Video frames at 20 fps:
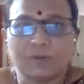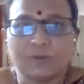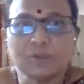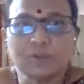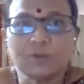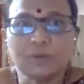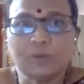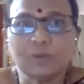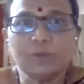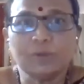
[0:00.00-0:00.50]

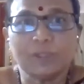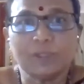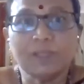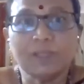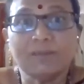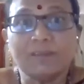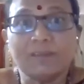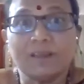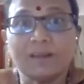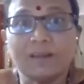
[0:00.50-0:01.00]
So
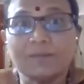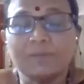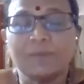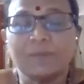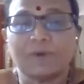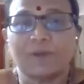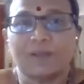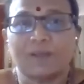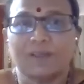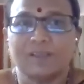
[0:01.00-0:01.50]
in that
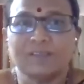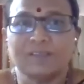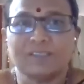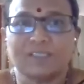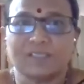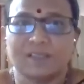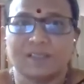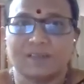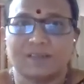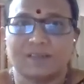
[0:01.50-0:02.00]

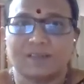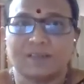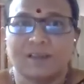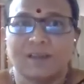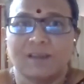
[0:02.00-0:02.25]
instance,